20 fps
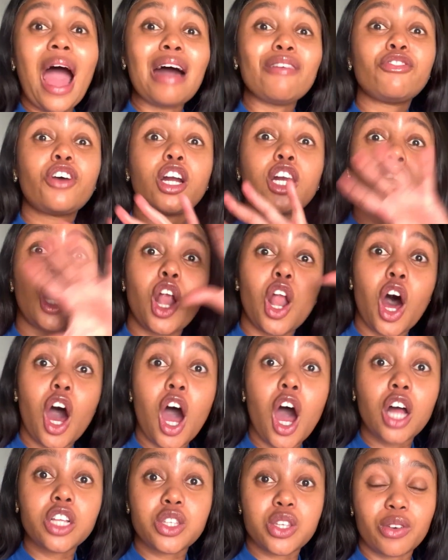I've got
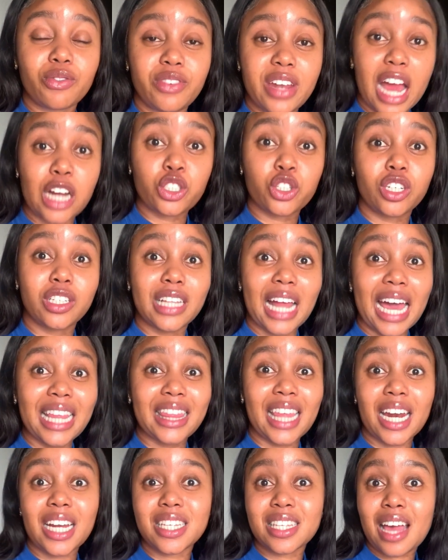lots of natural light
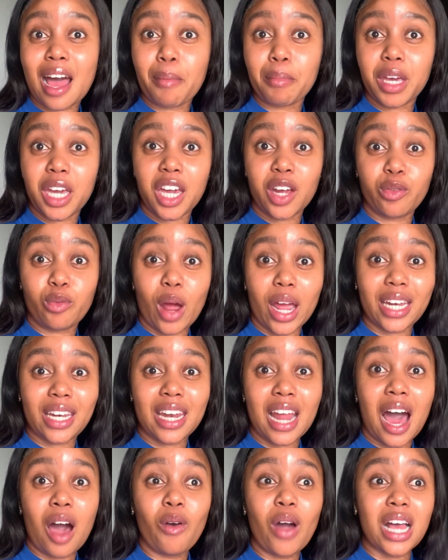that is coming in right
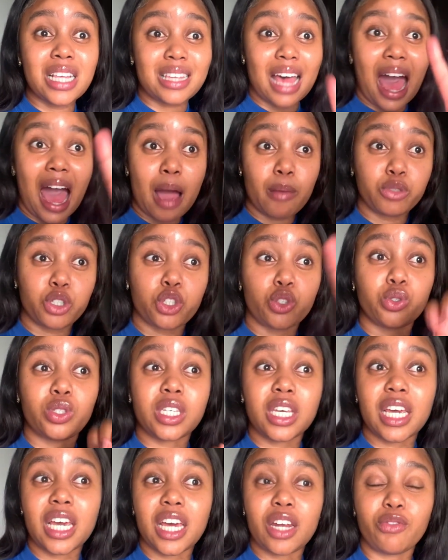now as I am
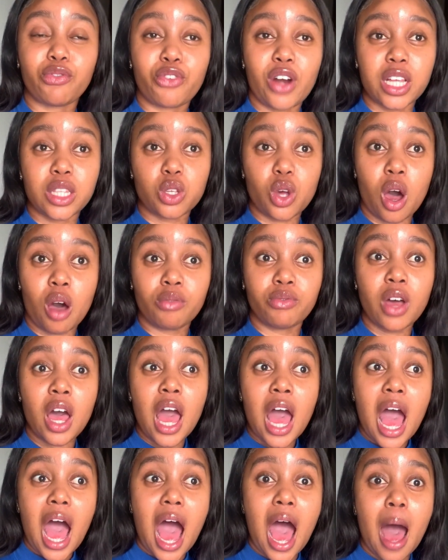shooting in front of
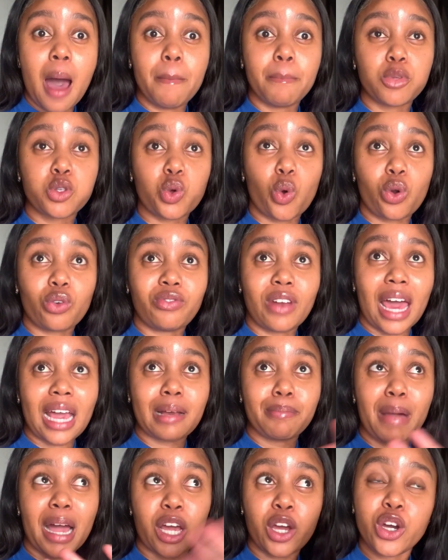sort of like
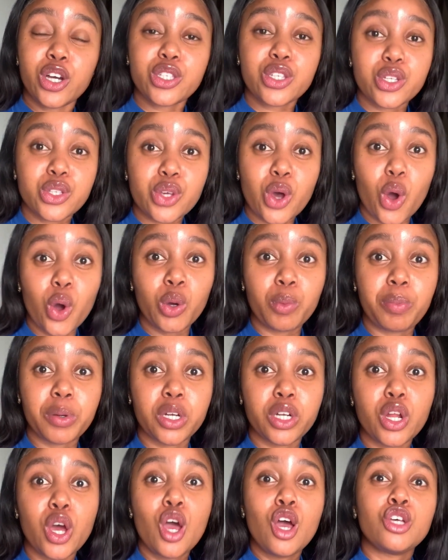my curtains are
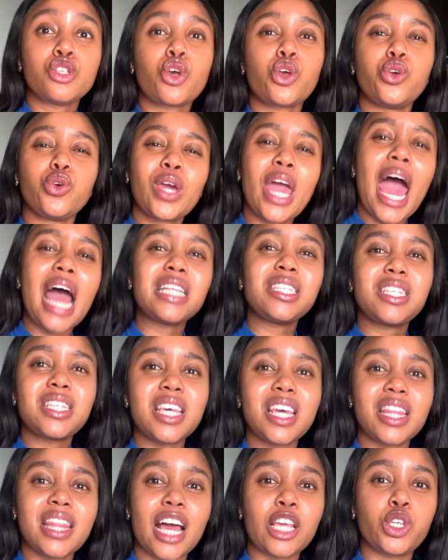open. So you can see
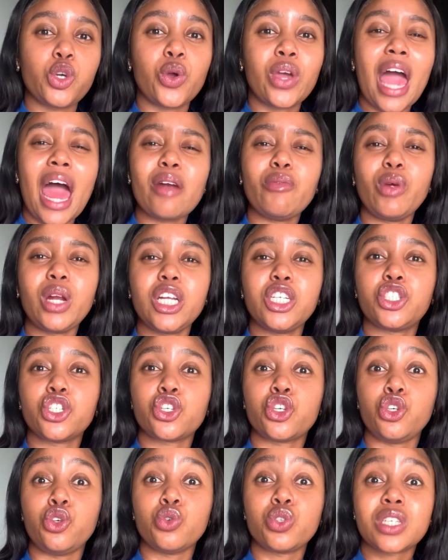that you can really just
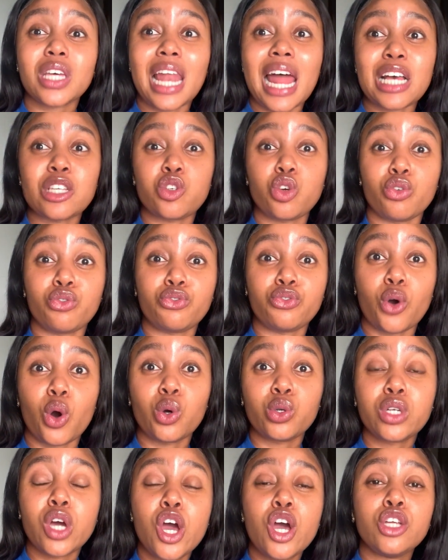utilize your
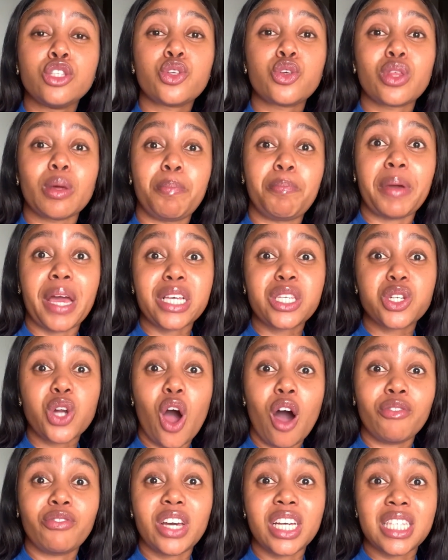phone to the best
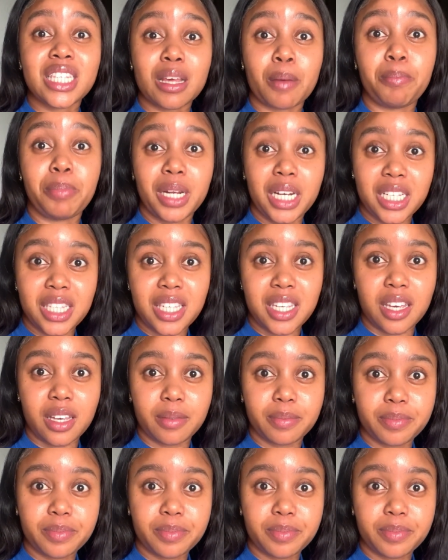of its ability.